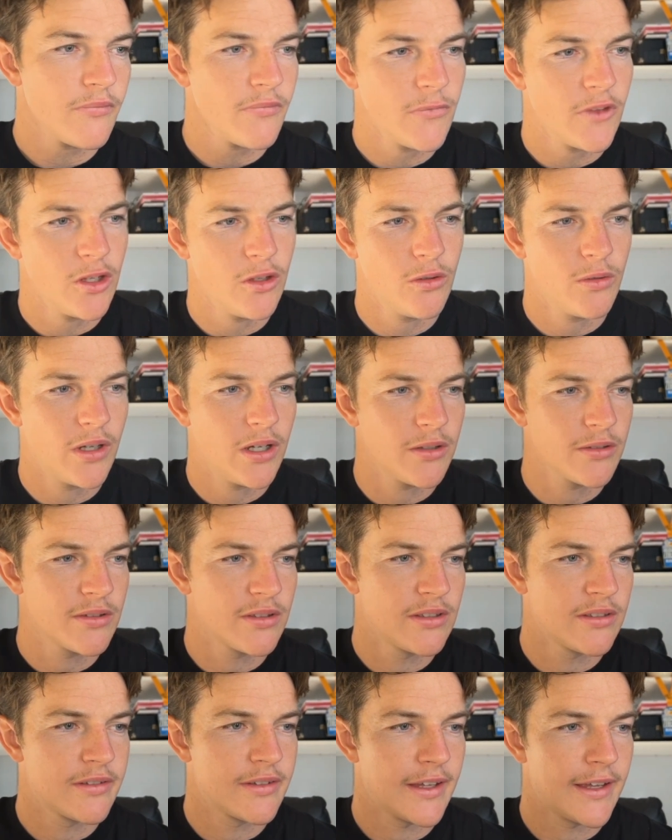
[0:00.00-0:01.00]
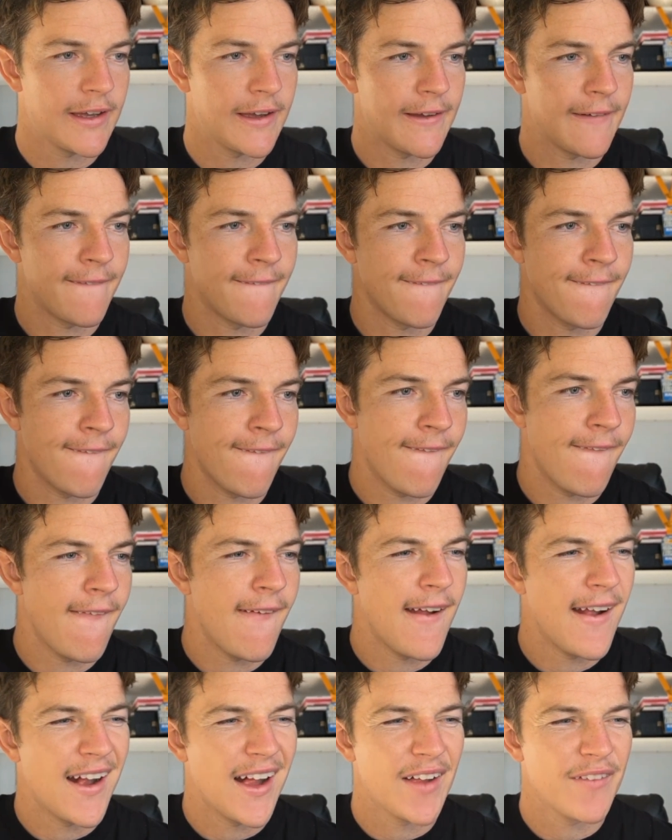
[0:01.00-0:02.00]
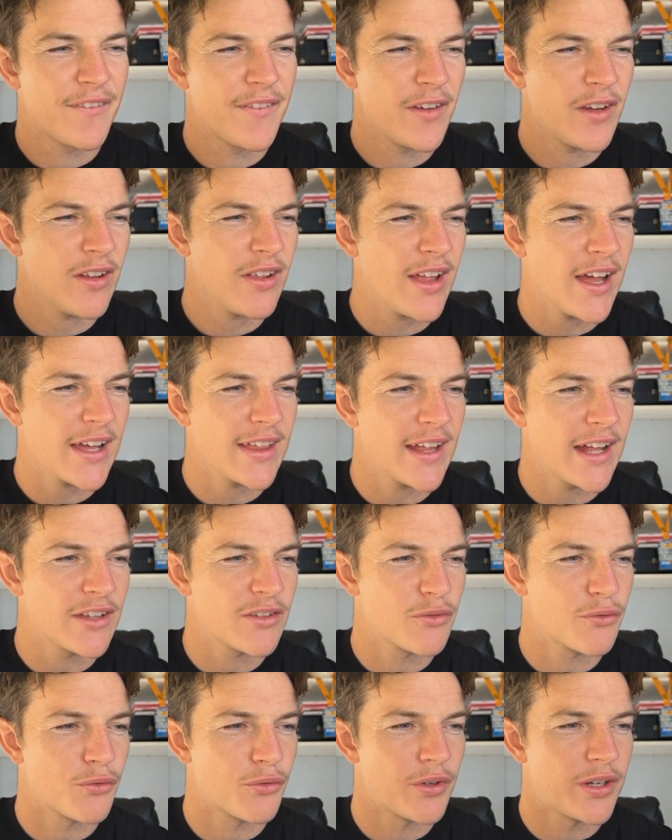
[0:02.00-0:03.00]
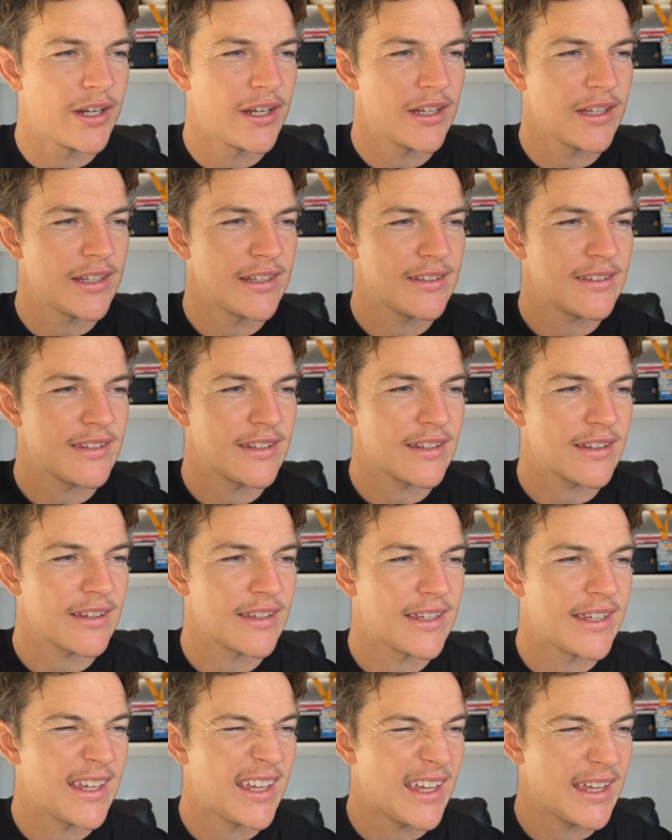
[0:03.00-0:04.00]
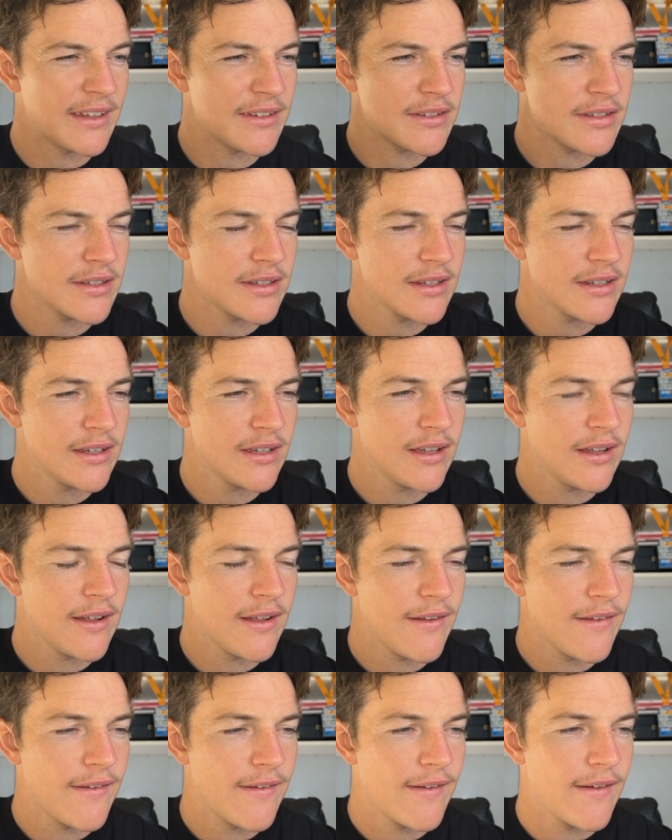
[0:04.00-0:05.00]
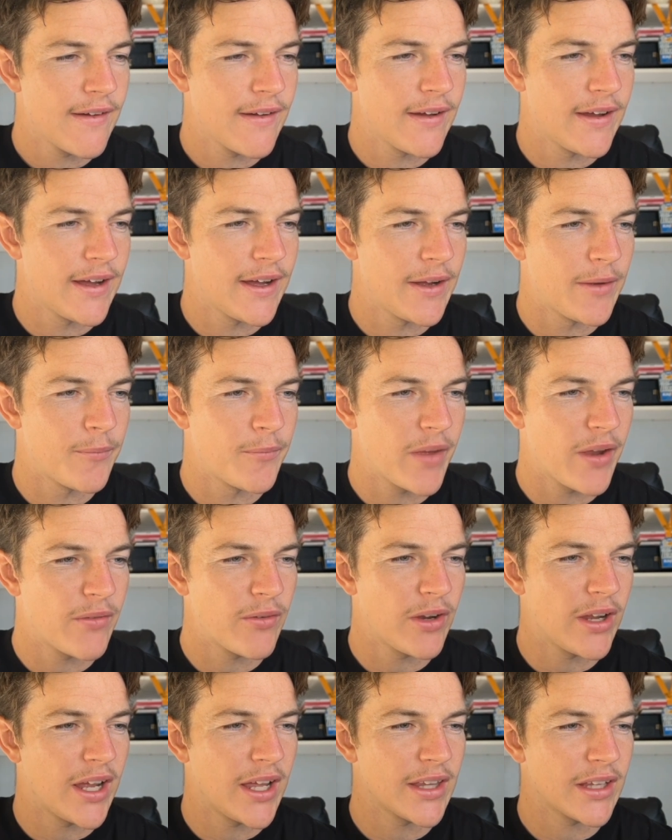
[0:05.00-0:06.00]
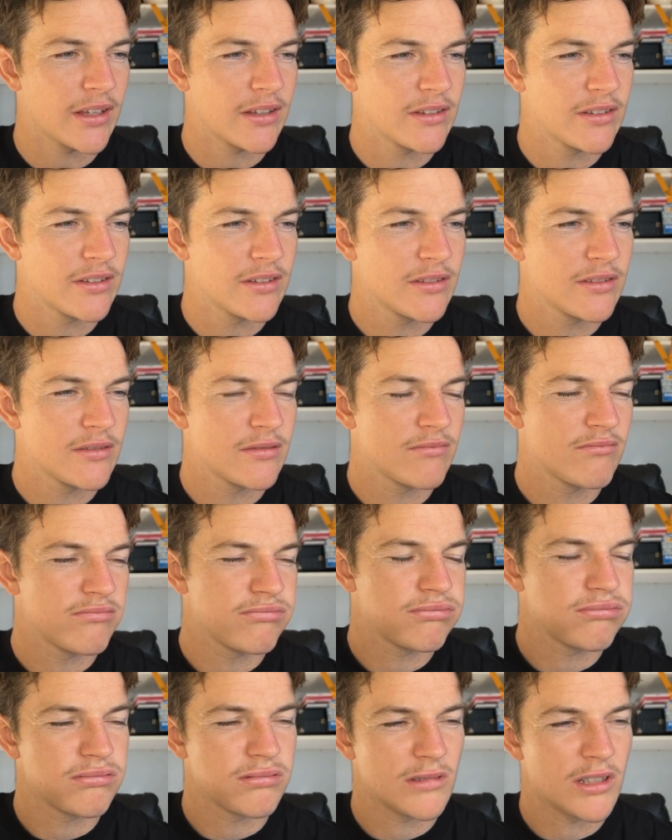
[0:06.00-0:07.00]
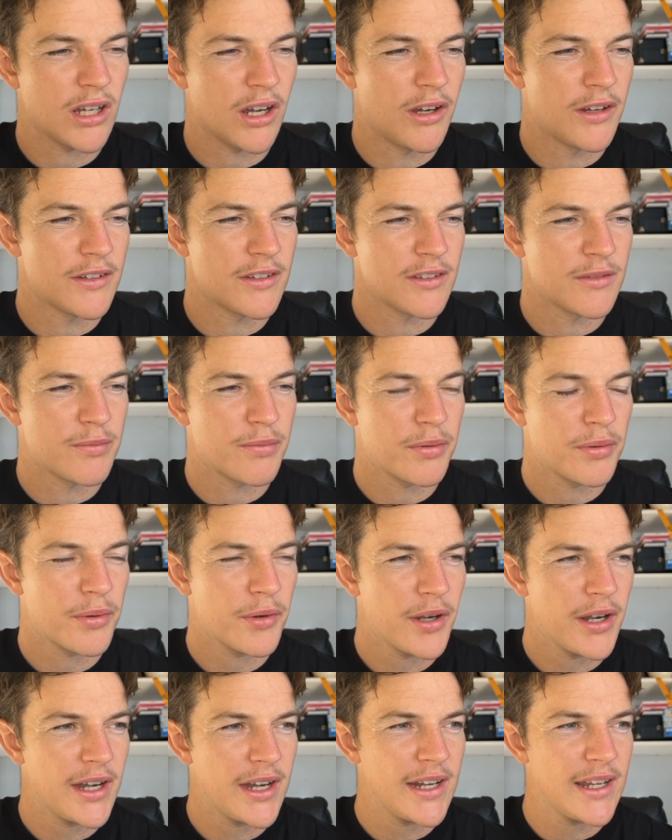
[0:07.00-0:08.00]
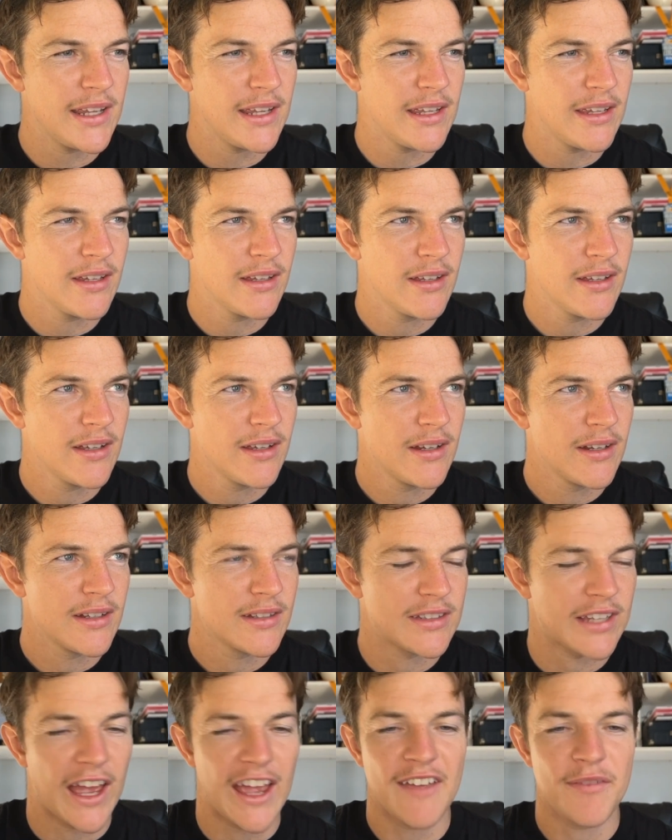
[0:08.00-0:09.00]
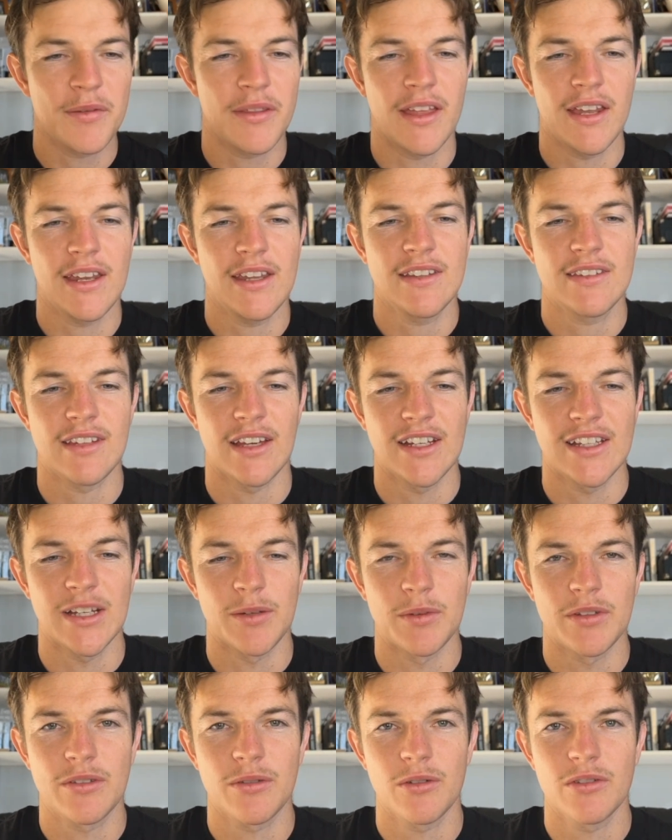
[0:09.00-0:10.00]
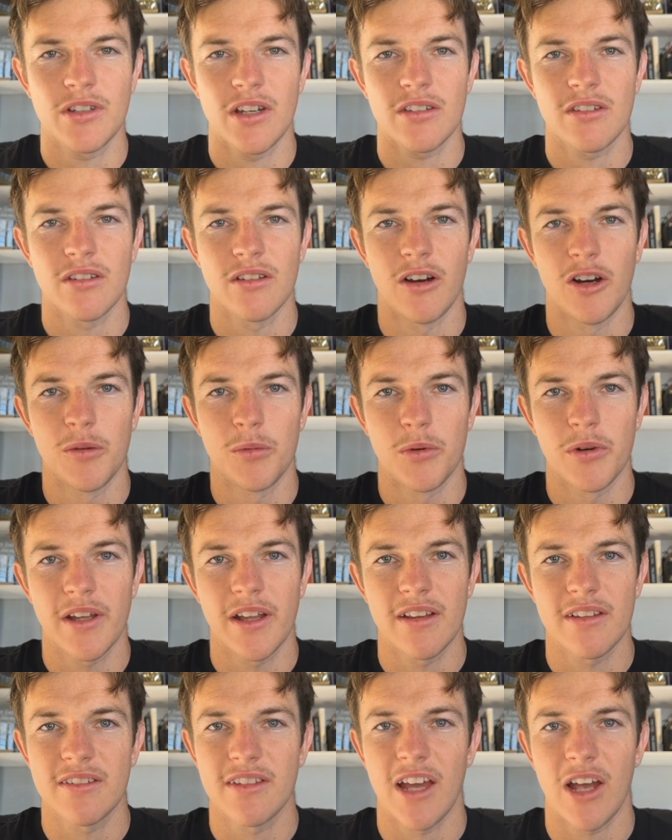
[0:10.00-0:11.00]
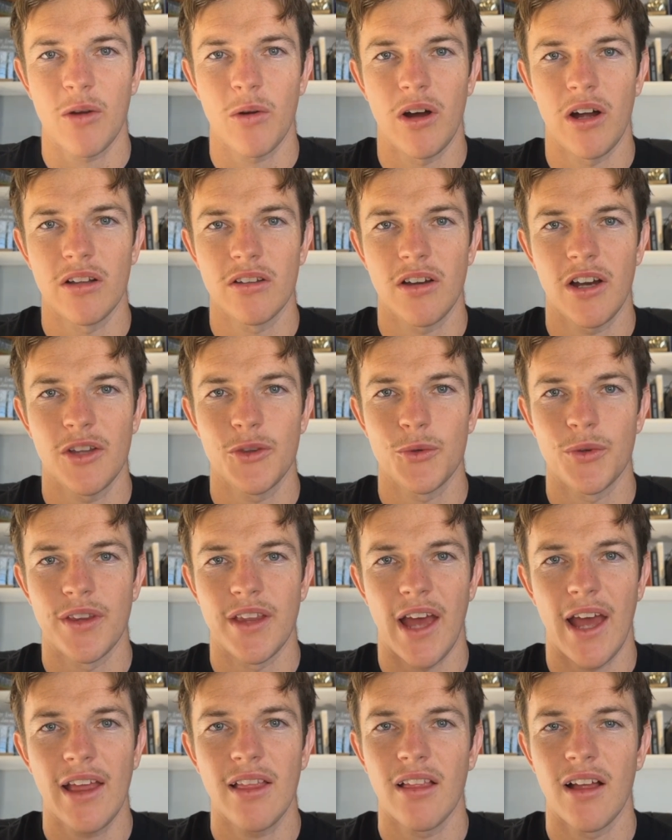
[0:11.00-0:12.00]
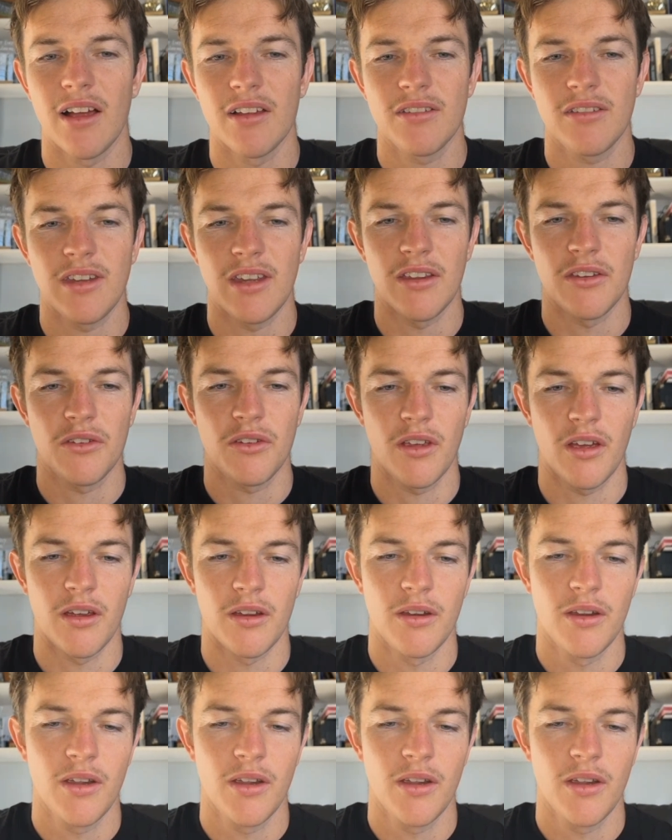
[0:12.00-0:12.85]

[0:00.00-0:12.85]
Who else is there? I feel like that's realistically it. Every other coach is pretty safe, but then in saying that, we saw Justin Holbrook get the sack while Titans were in the 8 last year, so